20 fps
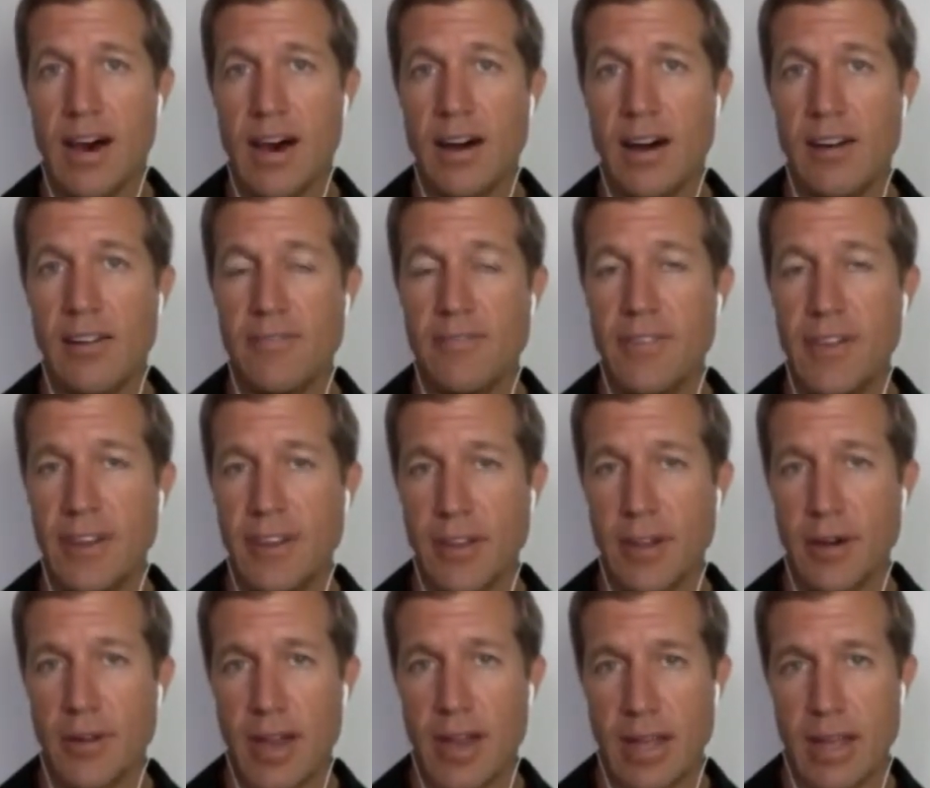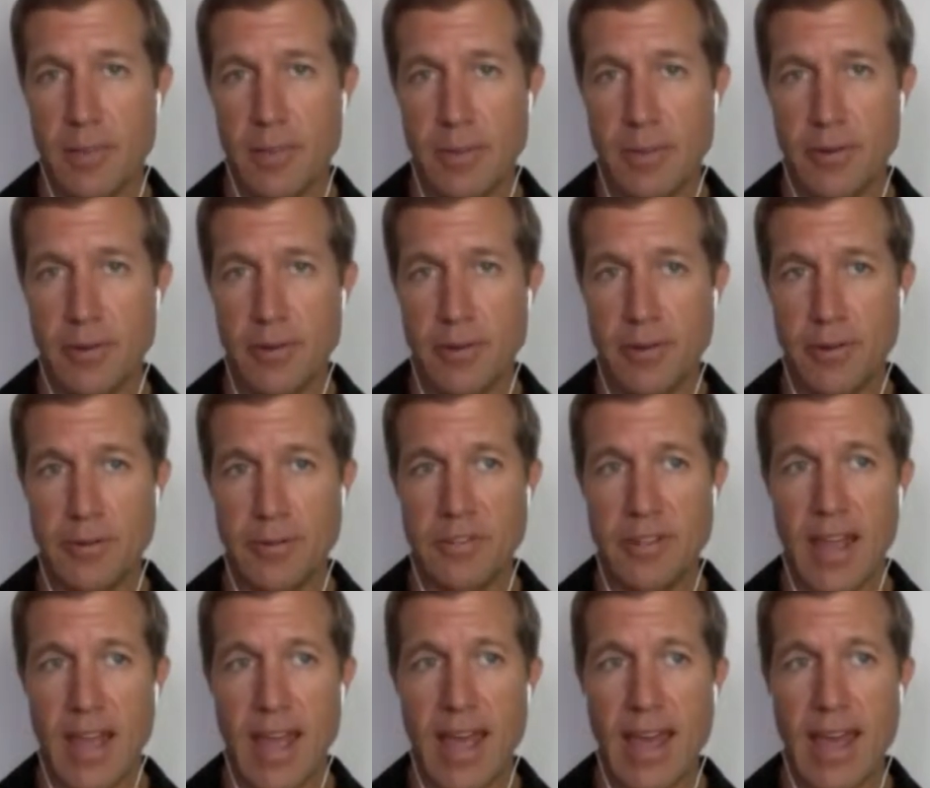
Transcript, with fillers: of video that can be produced,